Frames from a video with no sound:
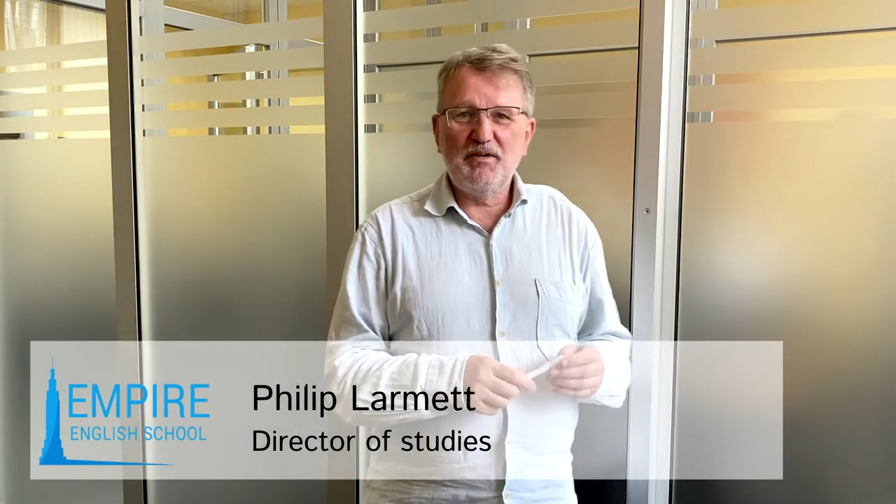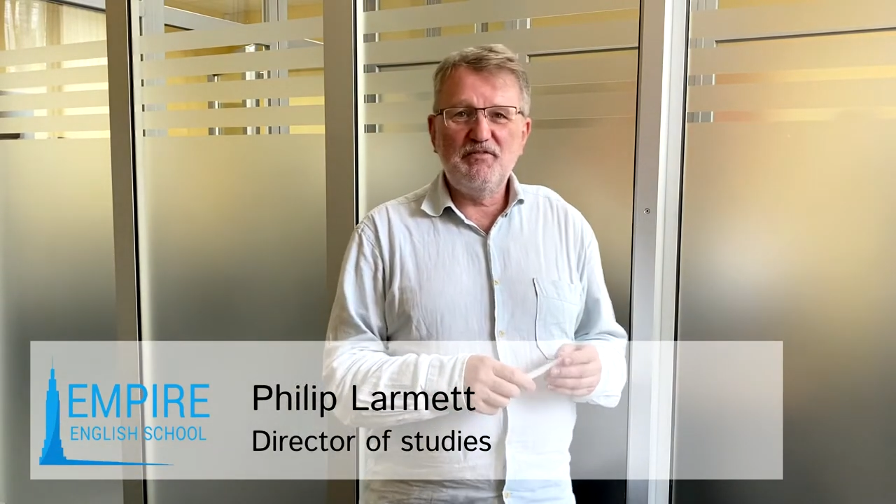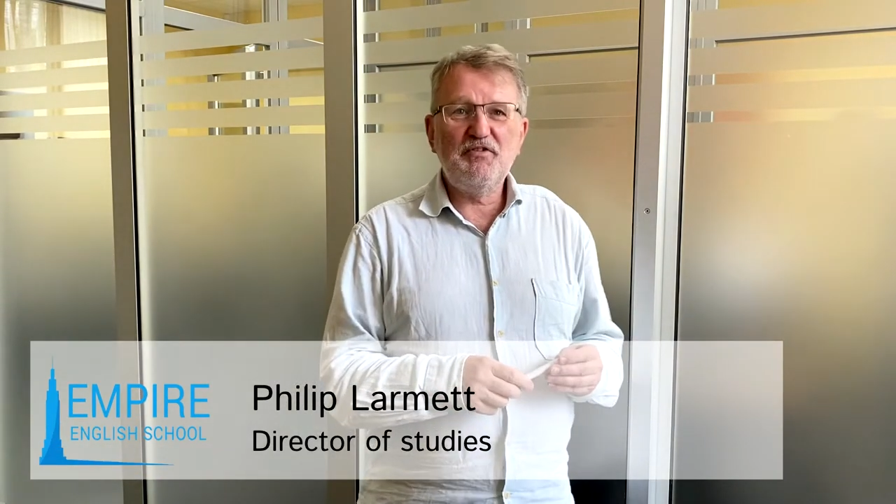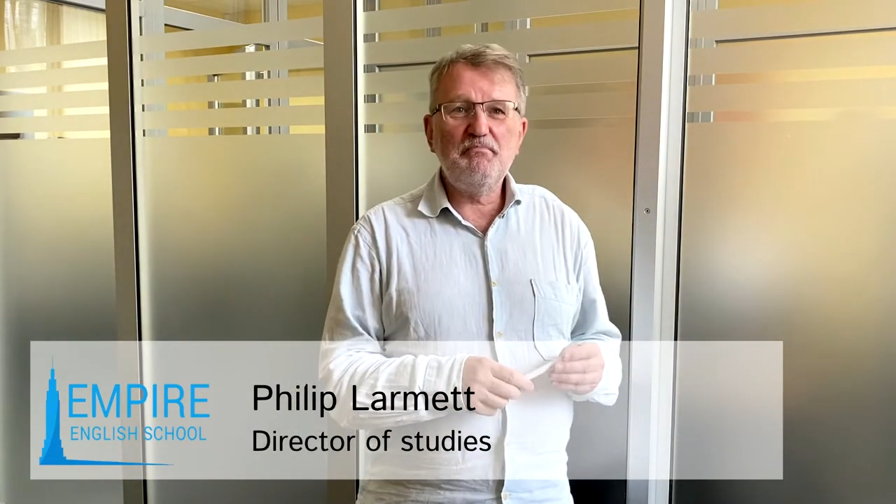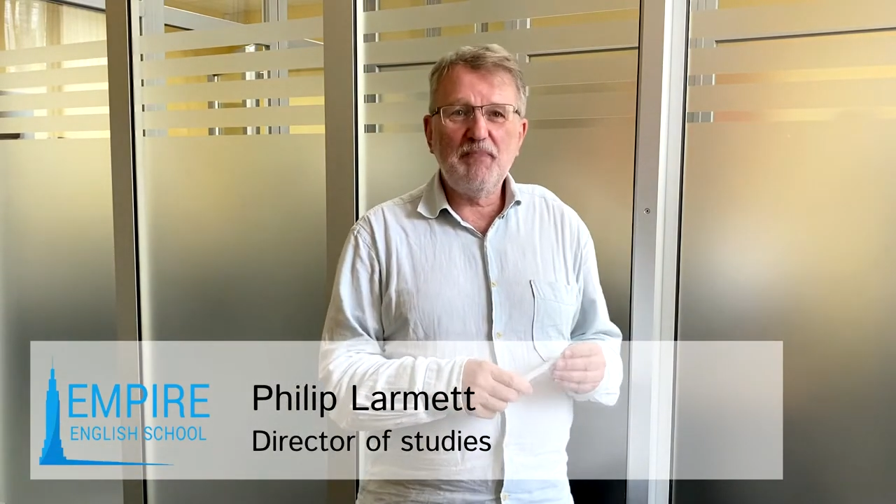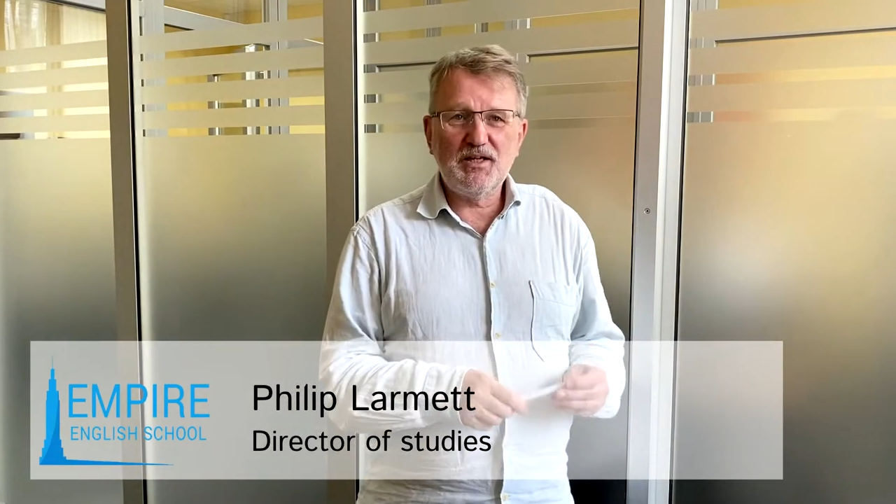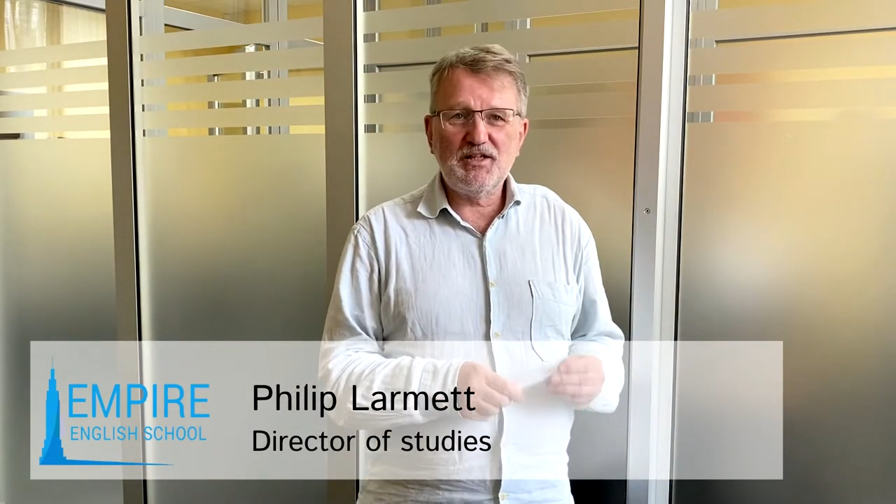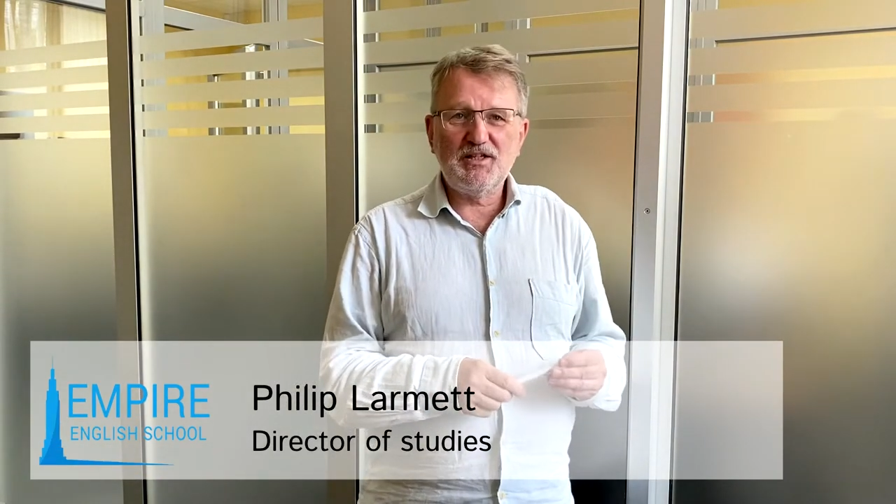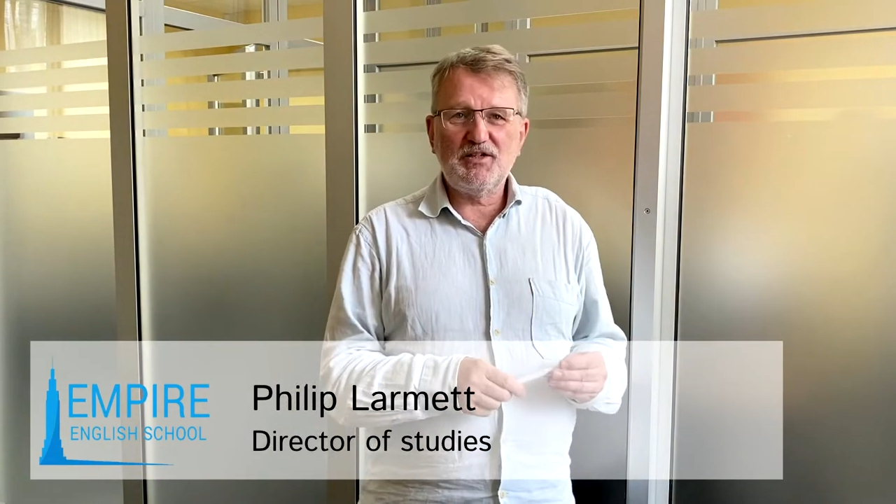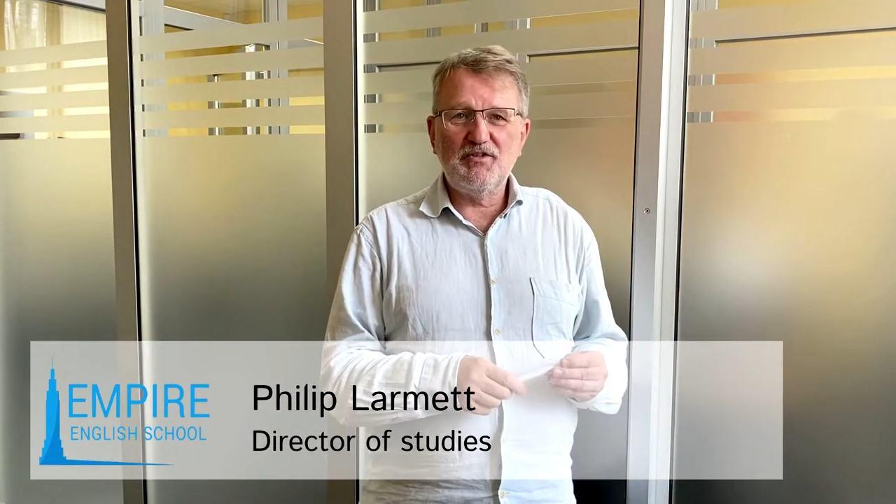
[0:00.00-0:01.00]
I'm from
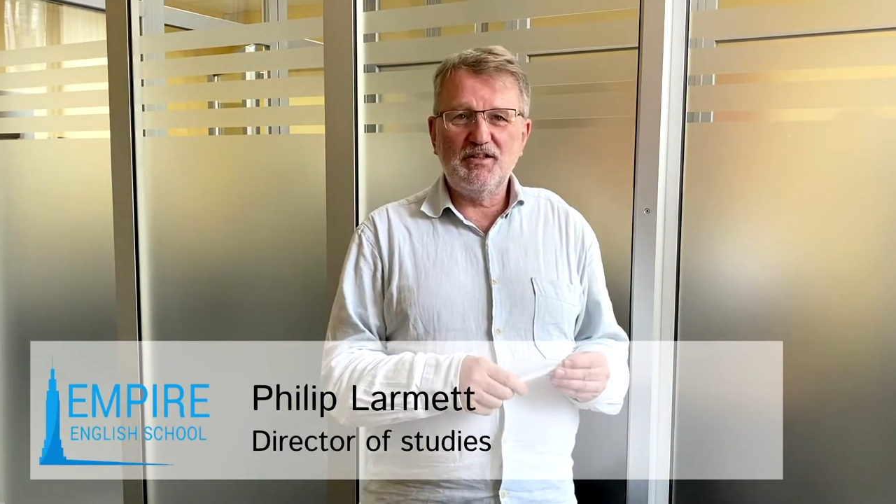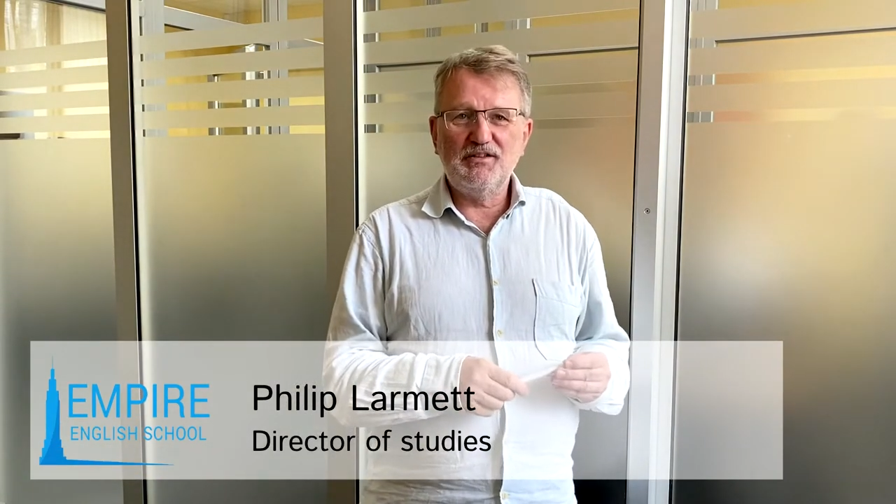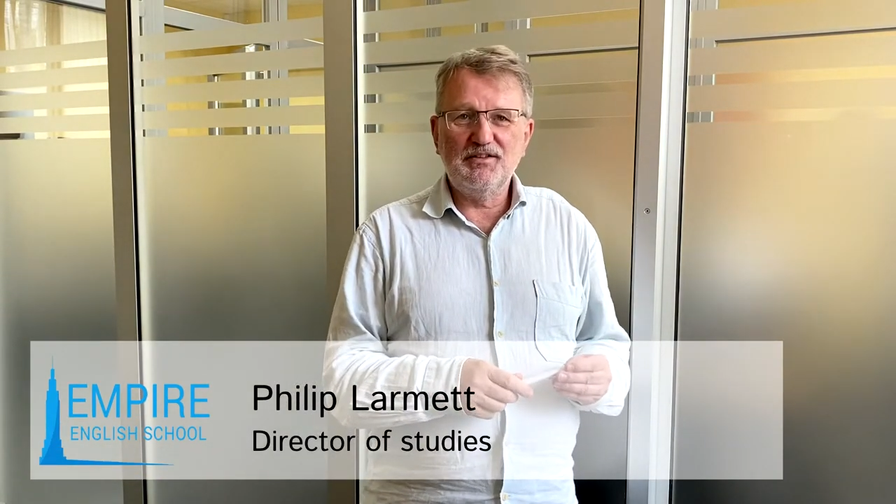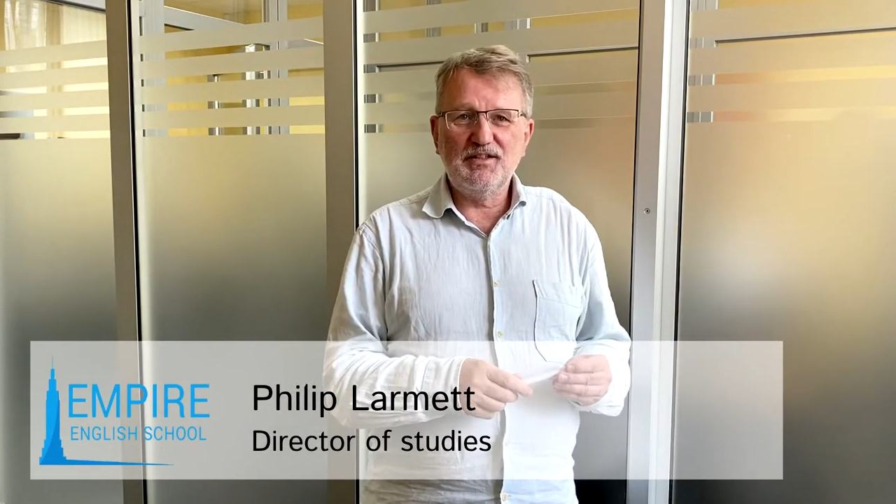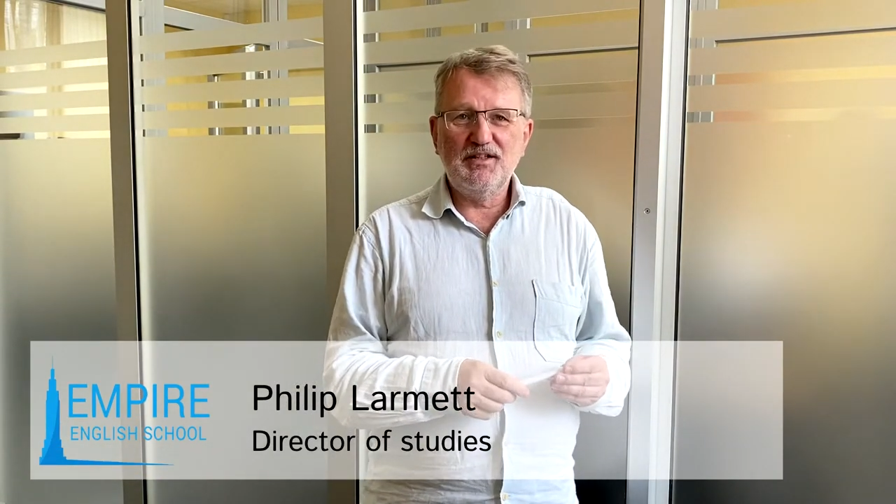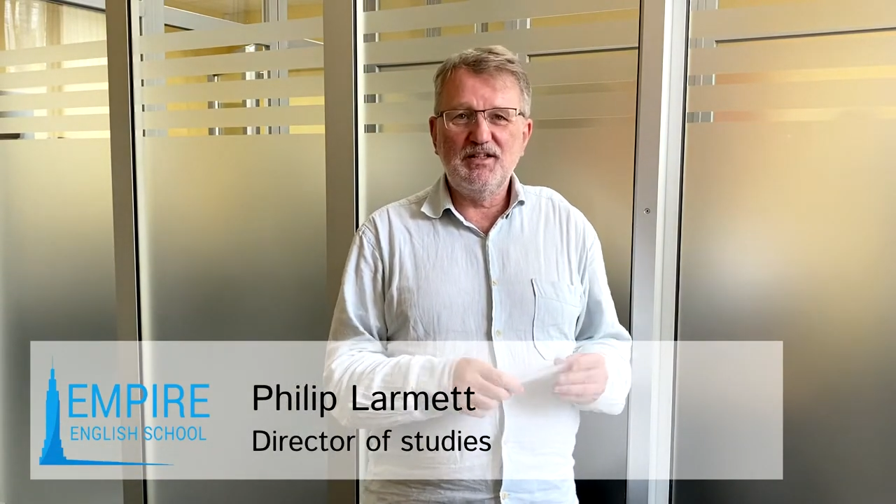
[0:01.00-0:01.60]
Manchester, England,